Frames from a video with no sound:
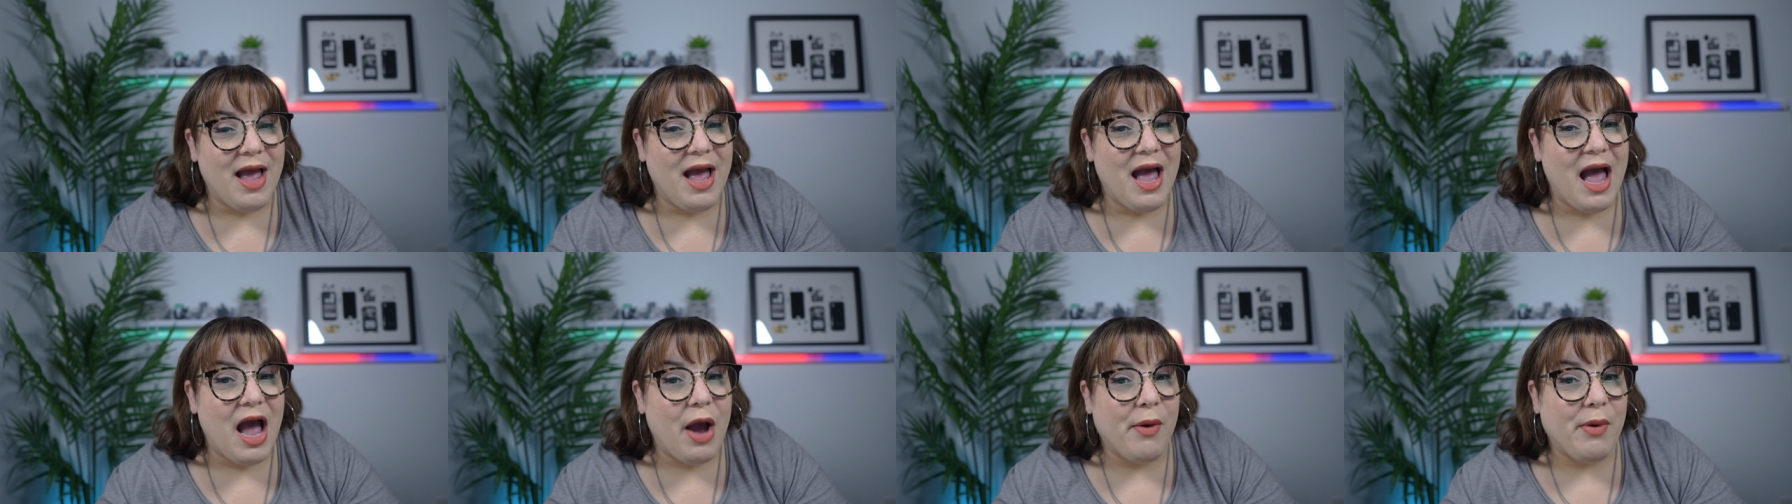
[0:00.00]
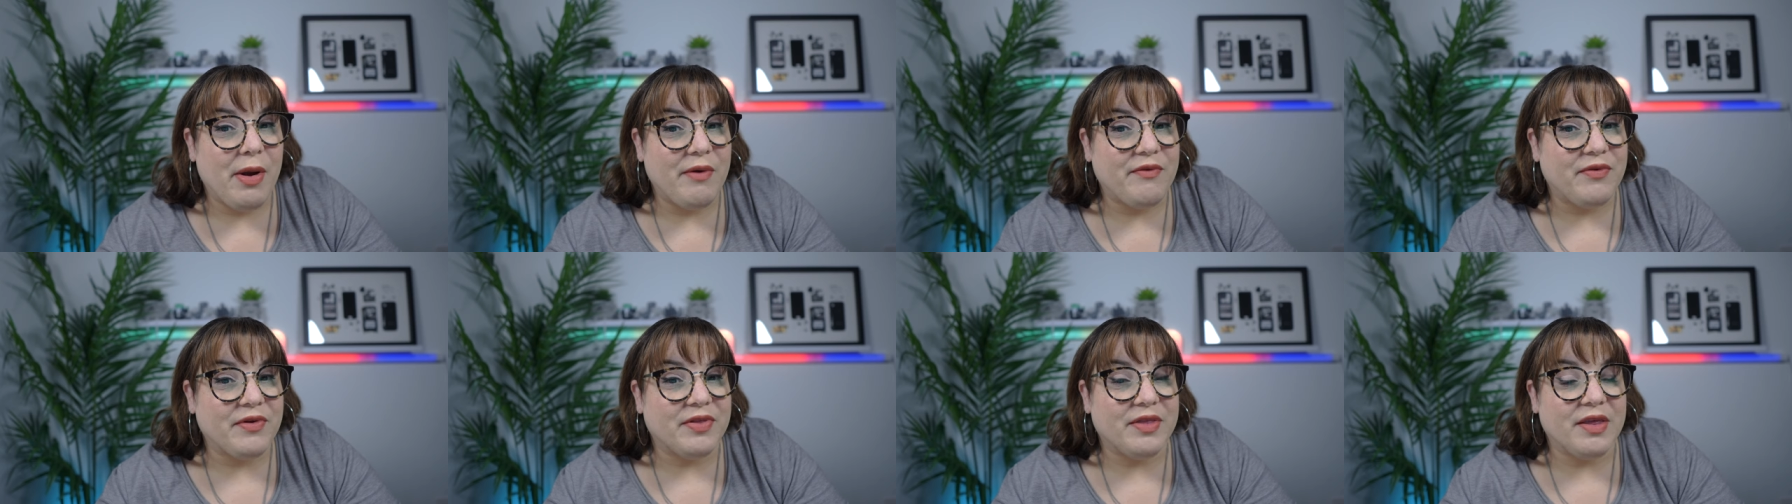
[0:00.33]

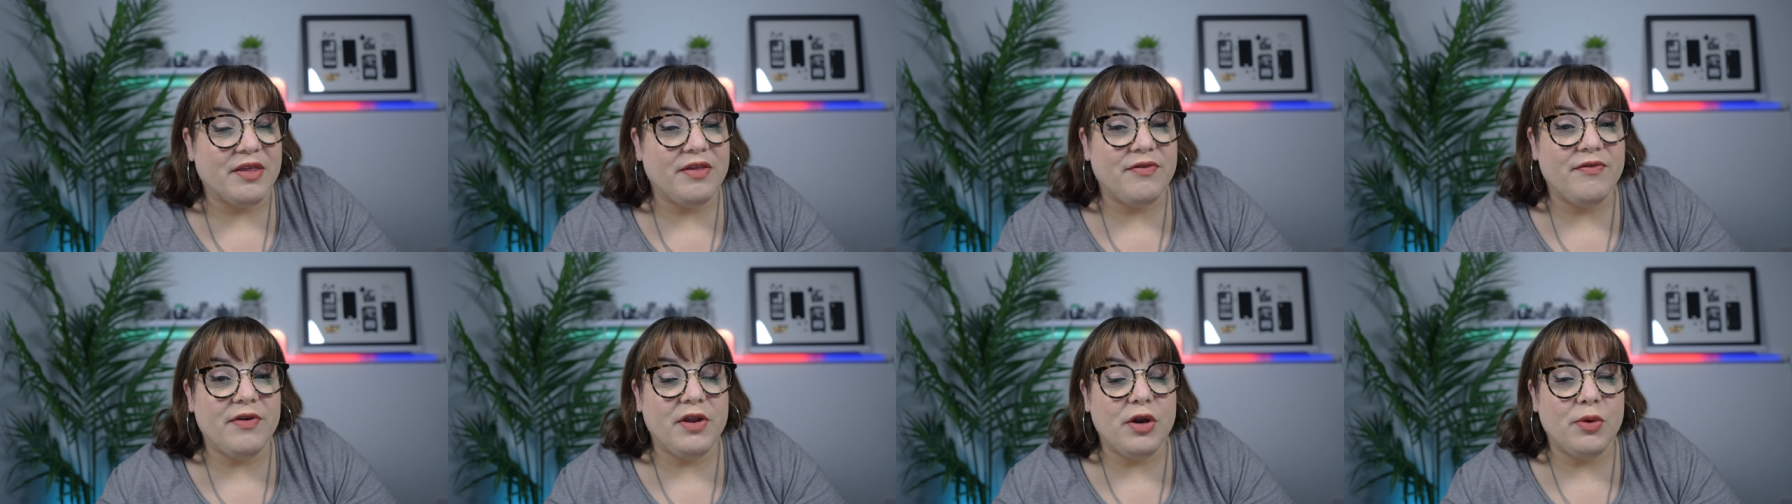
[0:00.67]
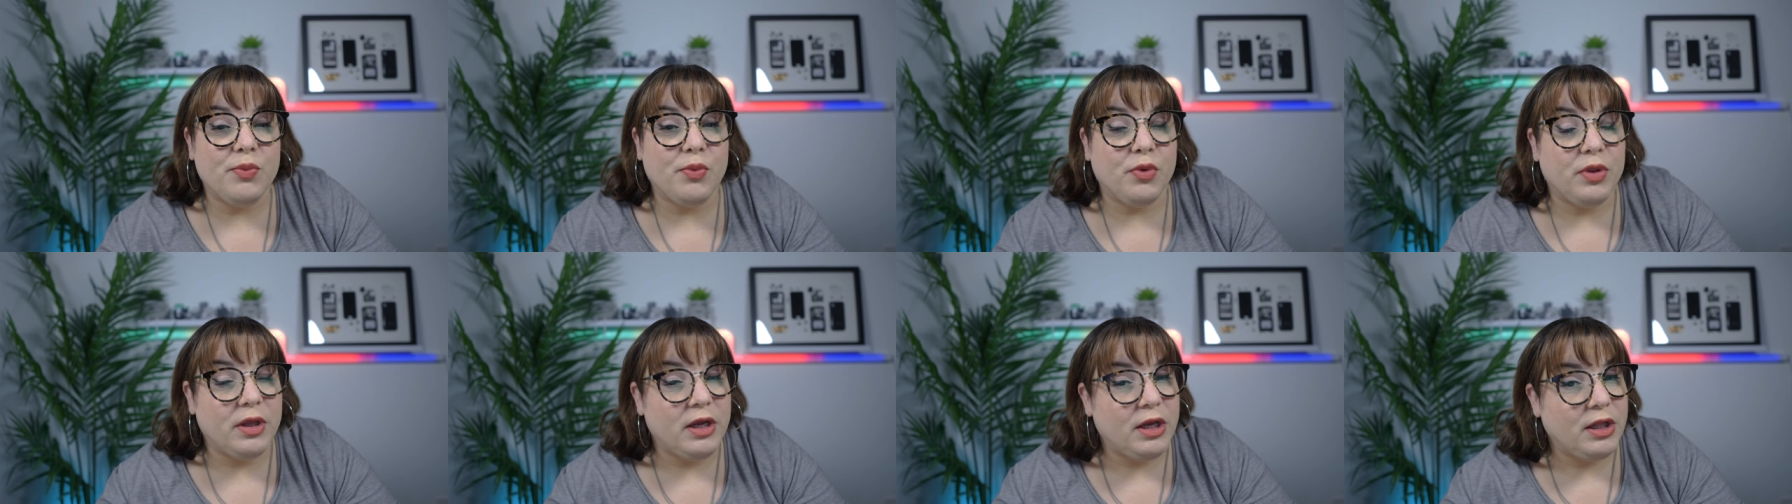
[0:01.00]
However, this
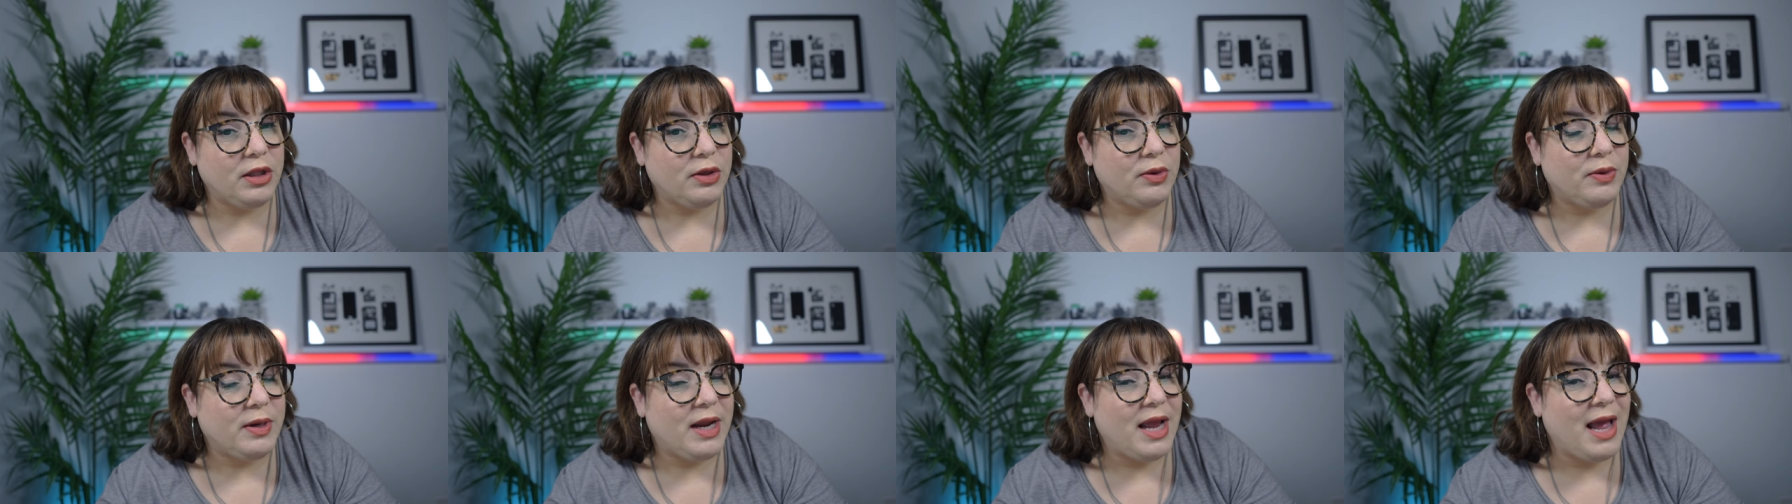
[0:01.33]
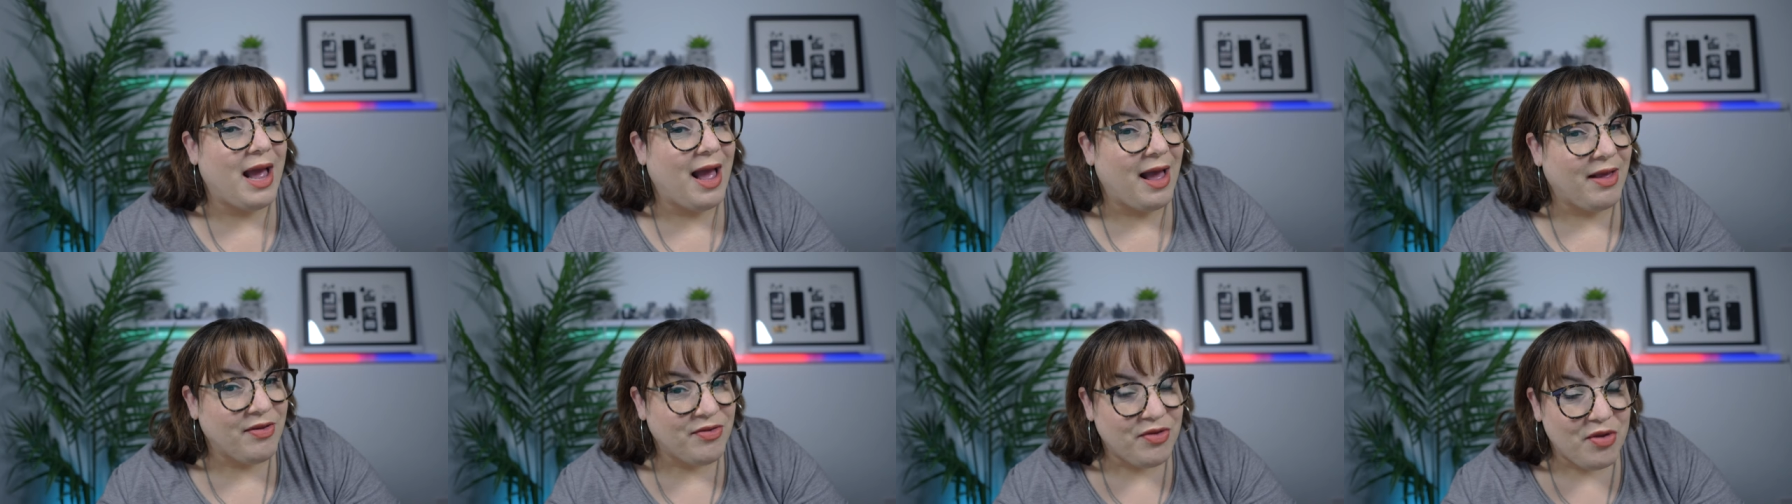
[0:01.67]
video will include,
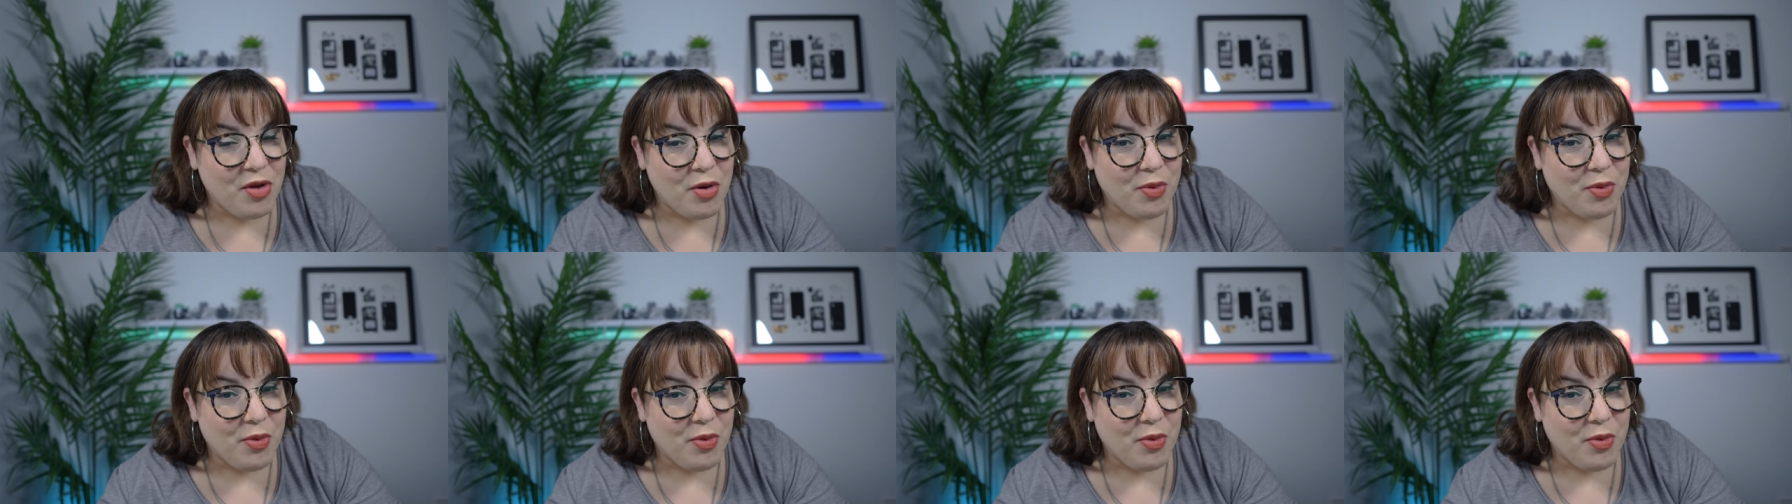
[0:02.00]
as